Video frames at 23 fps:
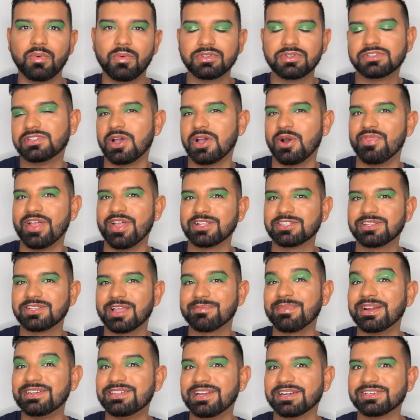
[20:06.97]
so that's what like
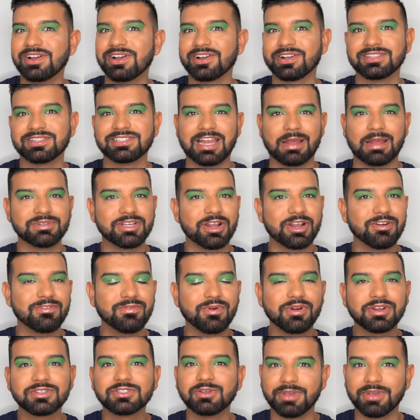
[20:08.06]
my TikTok and Snapchat are
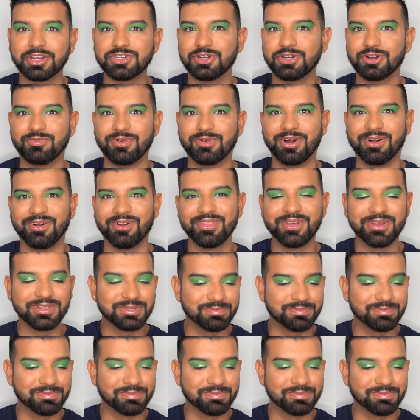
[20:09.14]
for, so make sure you go follow those,